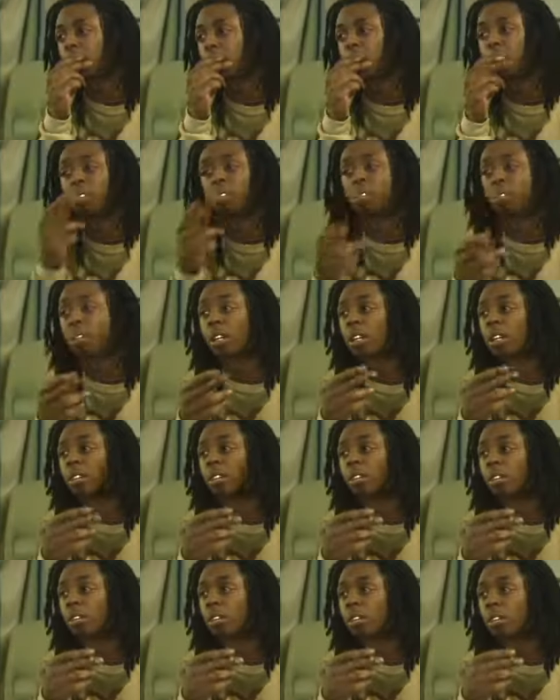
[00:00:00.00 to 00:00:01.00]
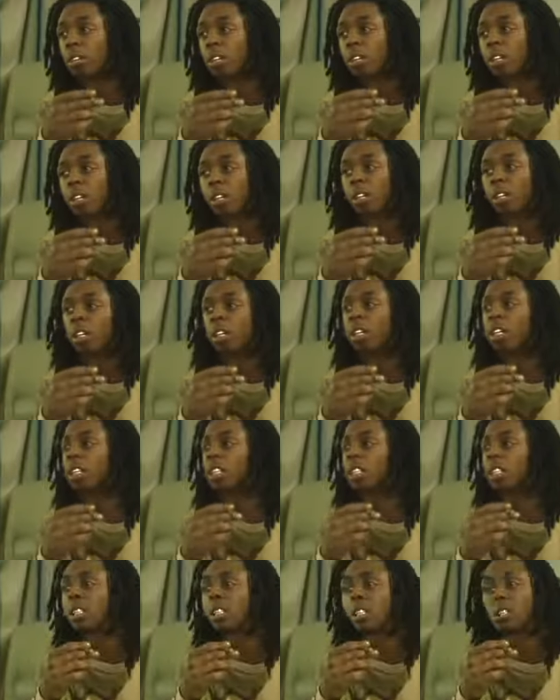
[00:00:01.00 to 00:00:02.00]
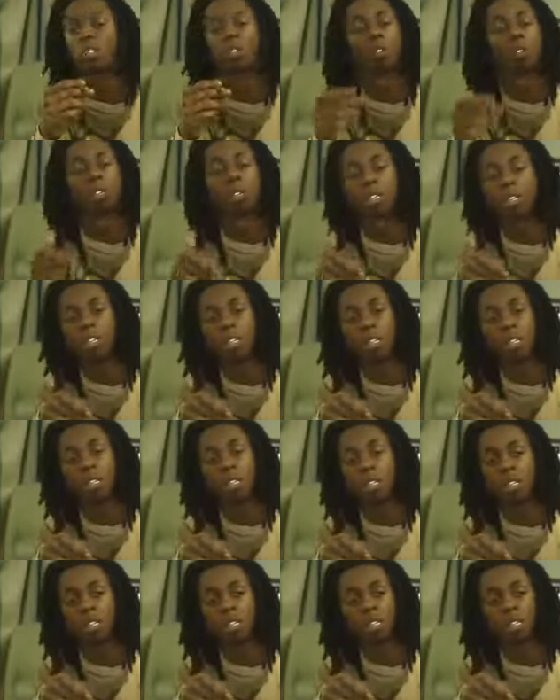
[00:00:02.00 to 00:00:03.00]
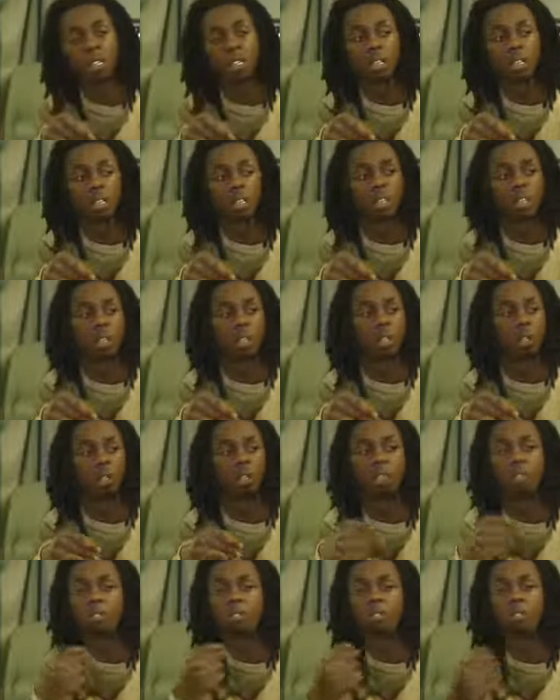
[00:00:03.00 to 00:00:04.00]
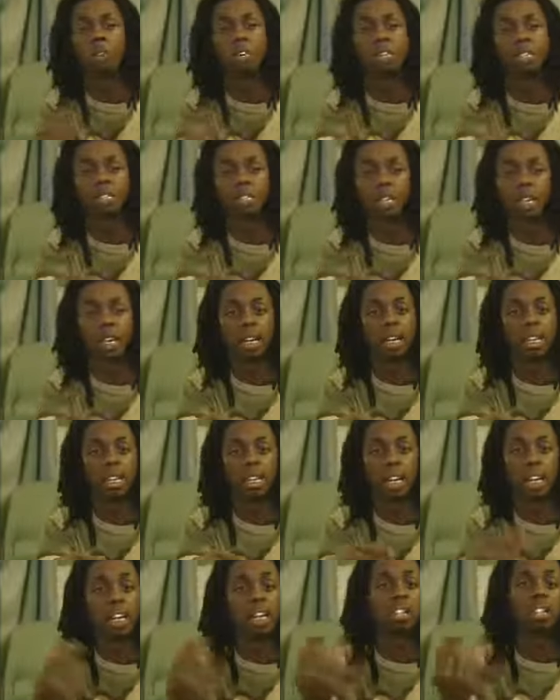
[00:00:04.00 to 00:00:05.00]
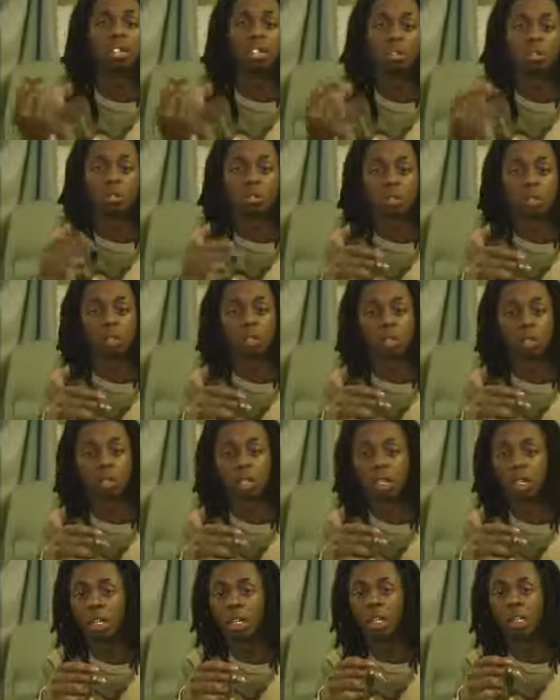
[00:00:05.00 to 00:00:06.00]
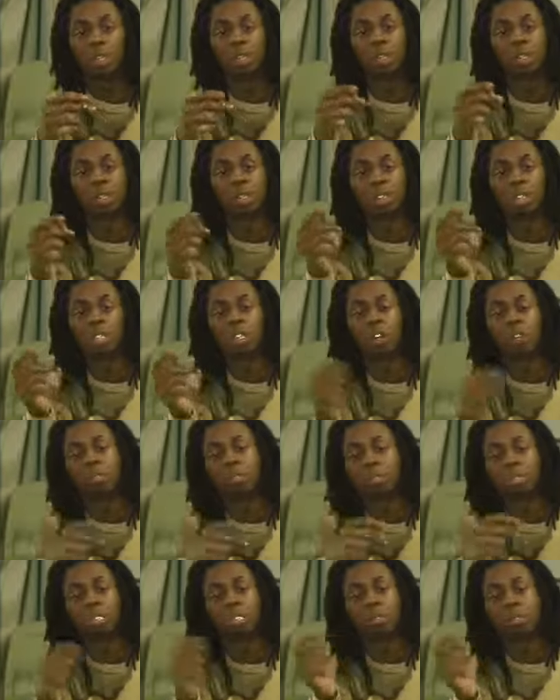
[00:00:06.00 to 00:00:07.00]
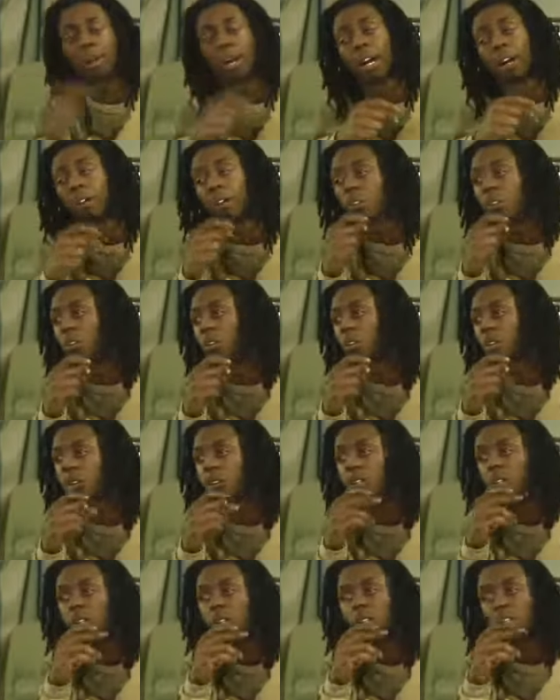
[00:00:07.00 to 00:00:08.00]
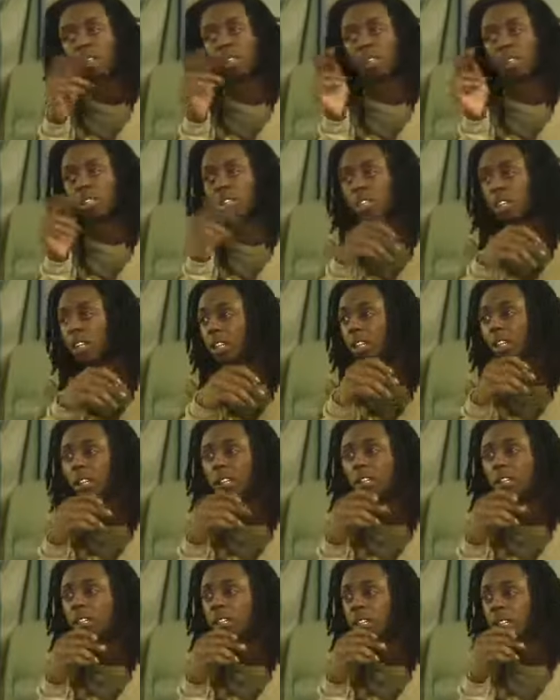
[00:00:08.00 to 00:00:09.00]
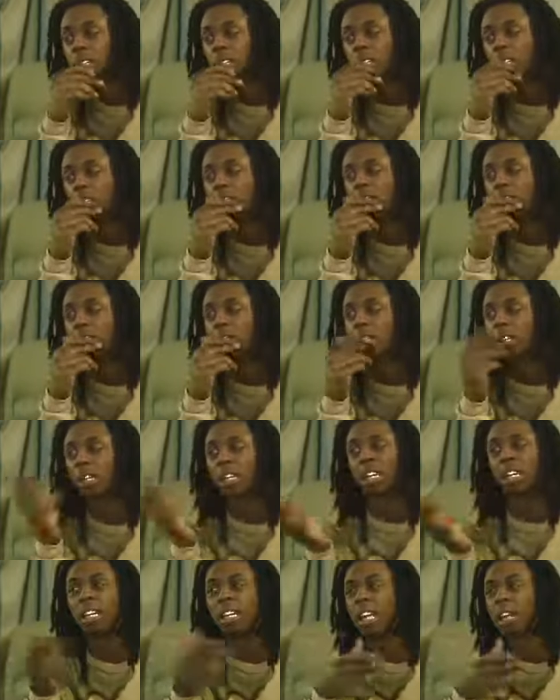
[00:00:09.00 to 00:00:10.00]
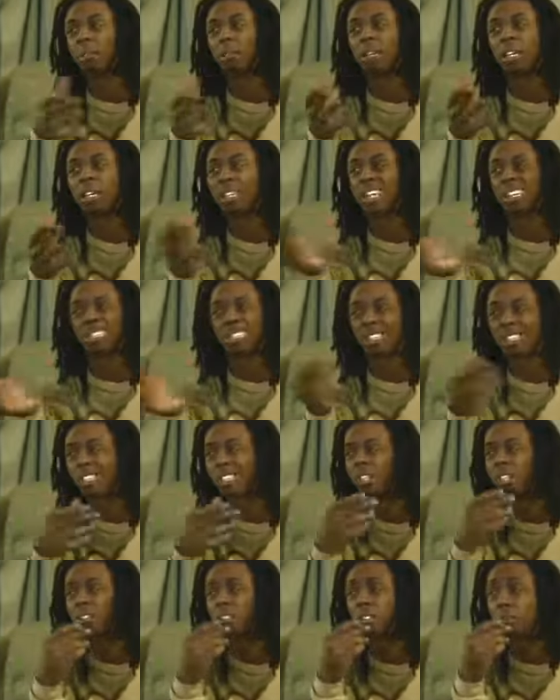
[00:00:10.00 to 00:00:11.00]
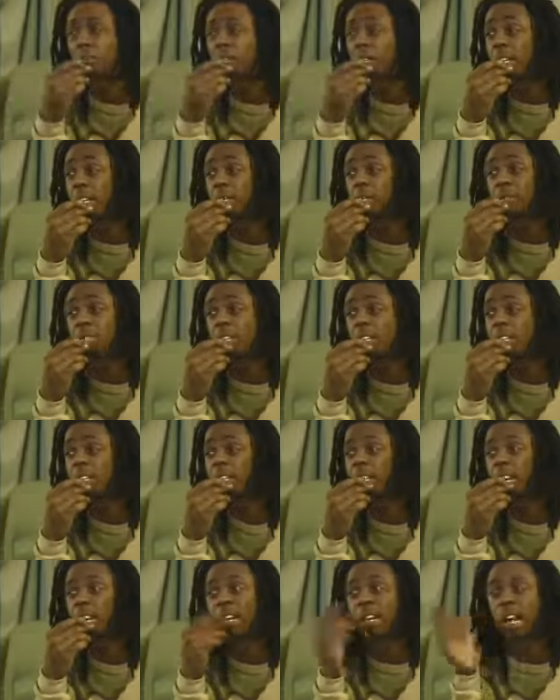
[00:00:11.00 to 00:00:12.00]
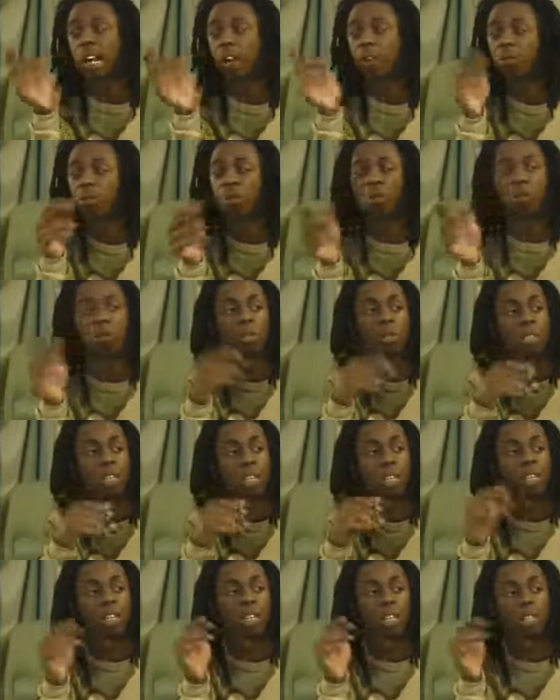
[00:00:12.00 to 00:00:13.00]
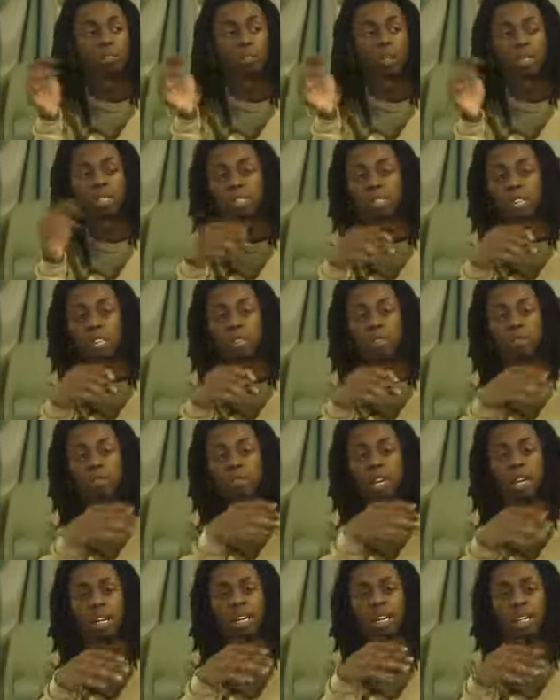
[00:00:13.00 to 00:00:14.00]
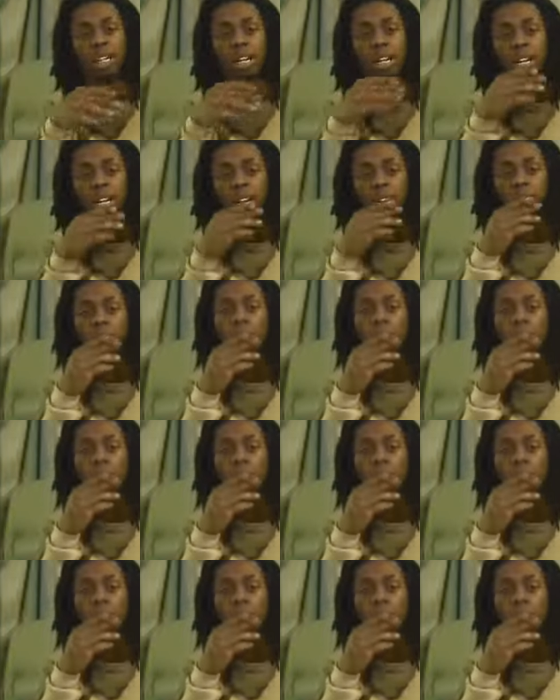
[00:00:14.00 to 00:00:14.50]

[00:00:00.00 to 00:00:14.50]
And real, he just so hood with a voice like an angel. And once he open his mouth, that's it. And I mean, that's good for me. I'm good. I roll with that. That's my team, ride or die.